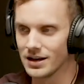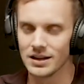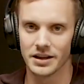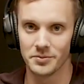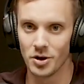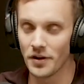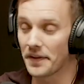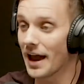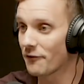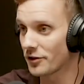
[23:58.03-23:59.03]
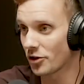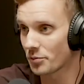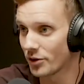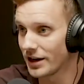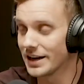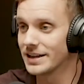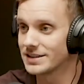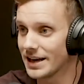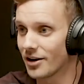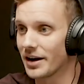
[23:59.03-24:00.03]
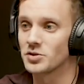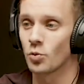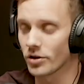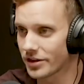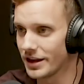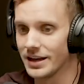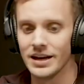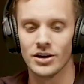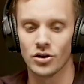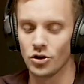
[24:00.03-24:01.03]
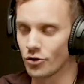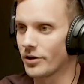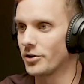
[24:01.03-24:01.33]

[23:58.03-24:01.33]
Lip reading: Let them know that the effort that they're putting in is there. It's worth it. You're